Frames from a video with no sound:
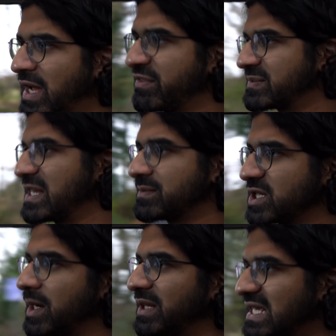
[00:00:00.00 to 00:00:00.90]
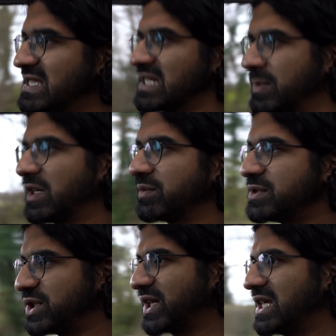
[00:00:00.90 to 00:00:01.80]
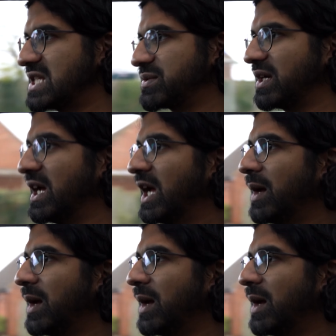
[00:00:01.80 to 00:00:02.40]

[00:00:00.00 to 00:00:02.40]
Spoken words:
Having spent some time on the E60 platform, we do get used to it,